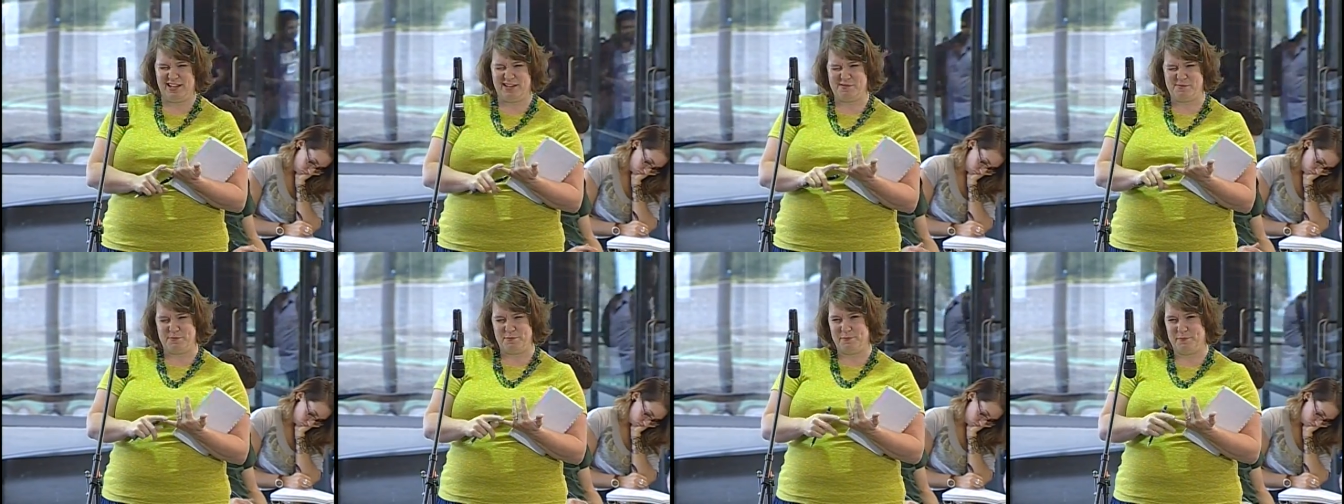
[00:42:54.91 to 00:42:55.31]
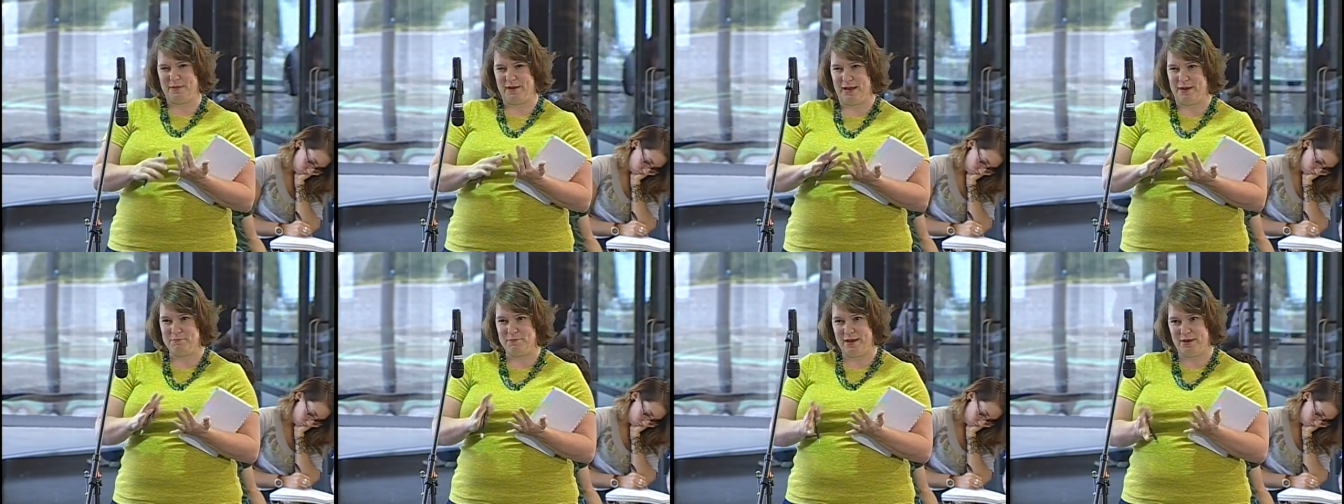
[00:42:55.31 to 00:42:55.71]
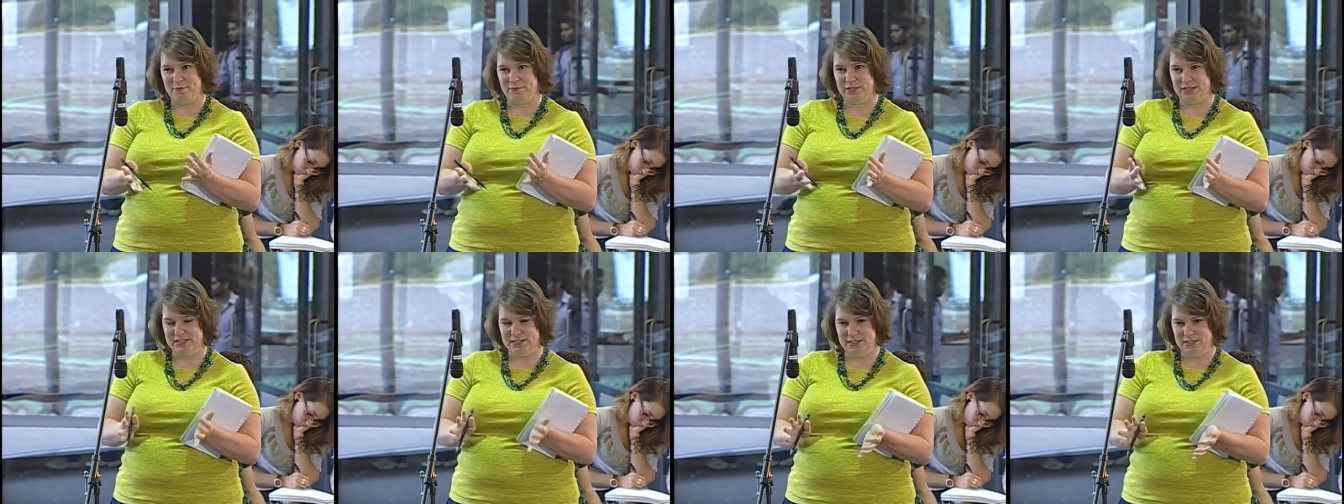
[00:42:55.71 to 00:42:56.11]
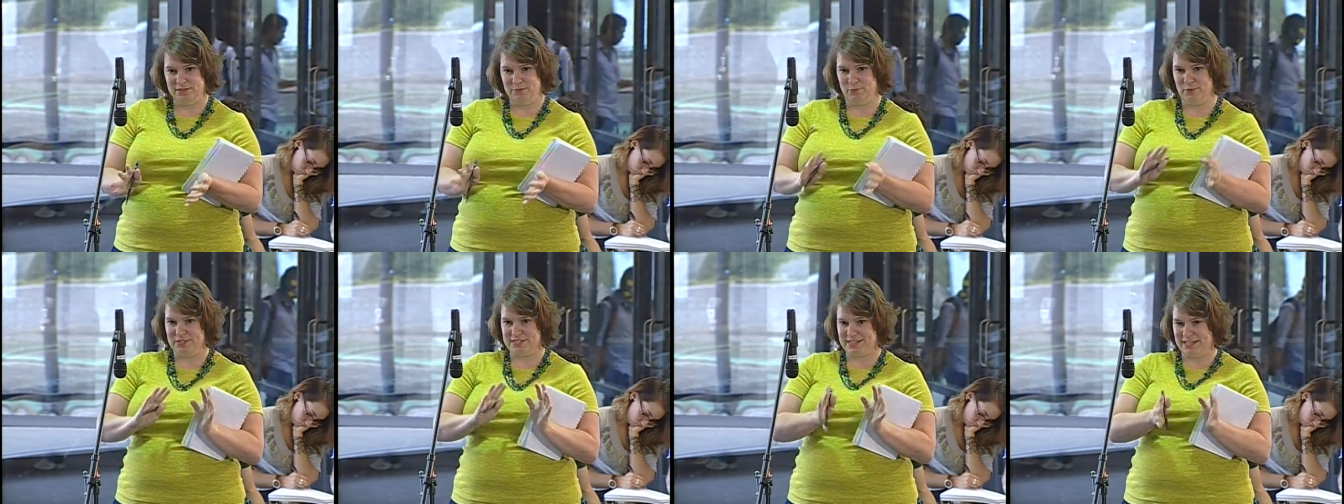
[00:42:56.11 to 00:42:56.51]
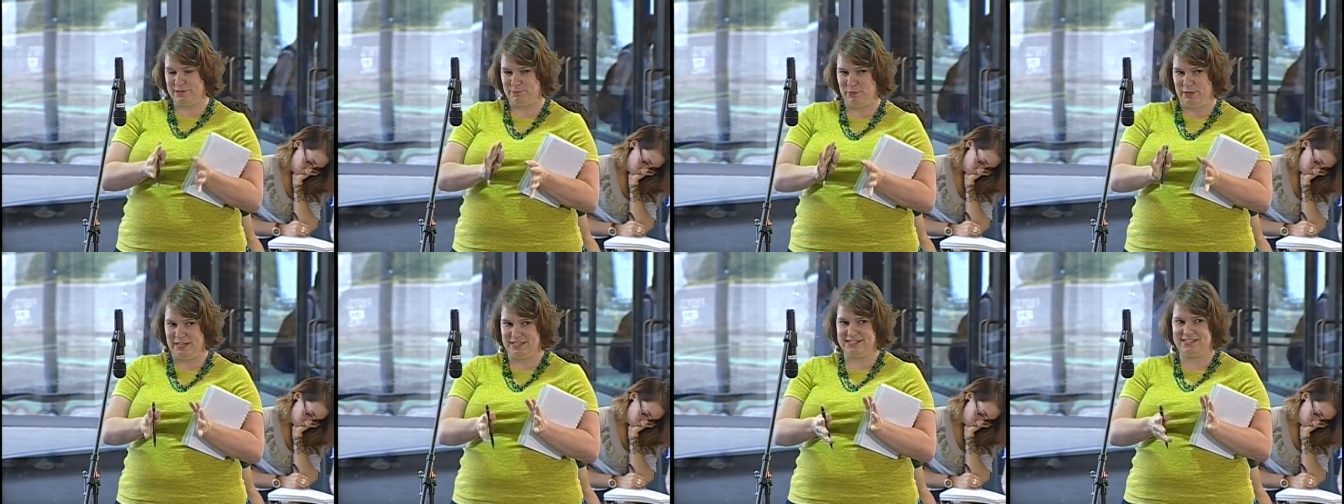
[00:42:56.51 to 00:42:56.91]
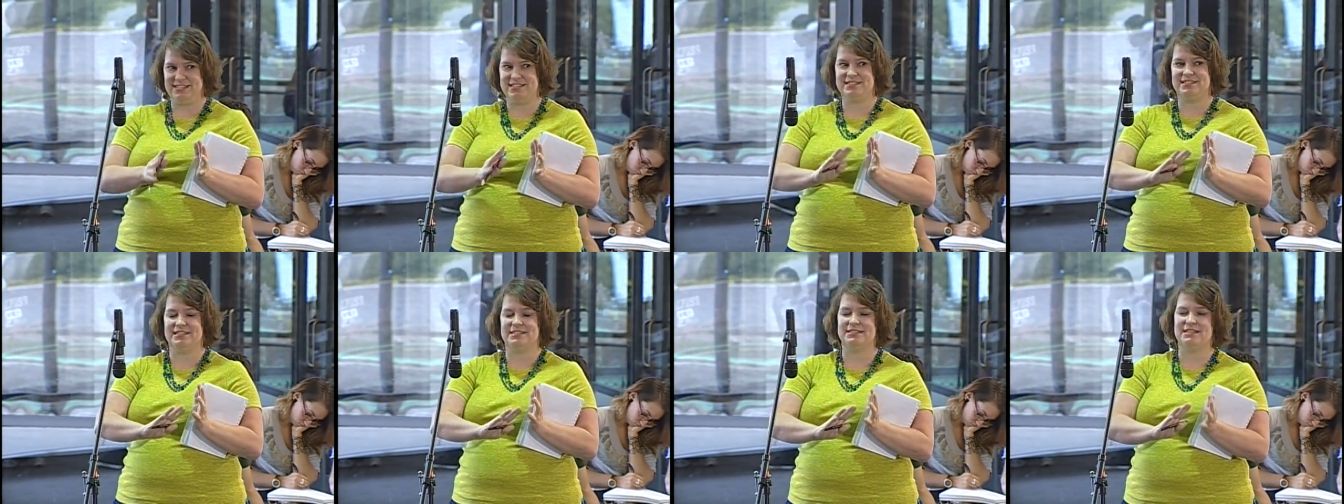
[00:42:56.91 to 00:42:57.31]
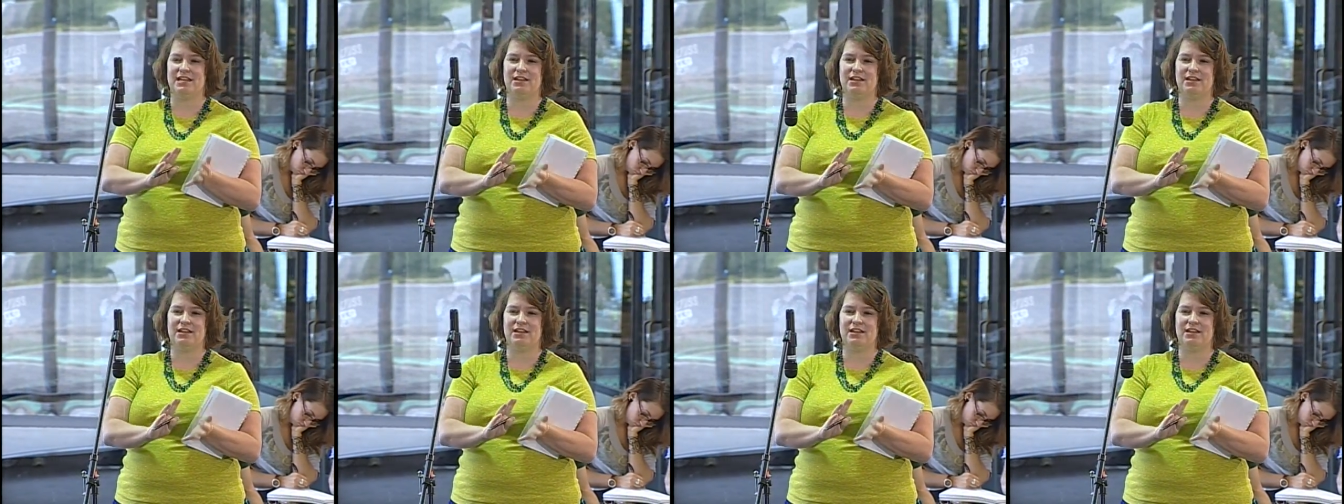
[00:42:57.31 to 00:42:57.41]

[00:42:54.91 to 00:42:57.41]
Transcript: um, I'm not really one's kind of process is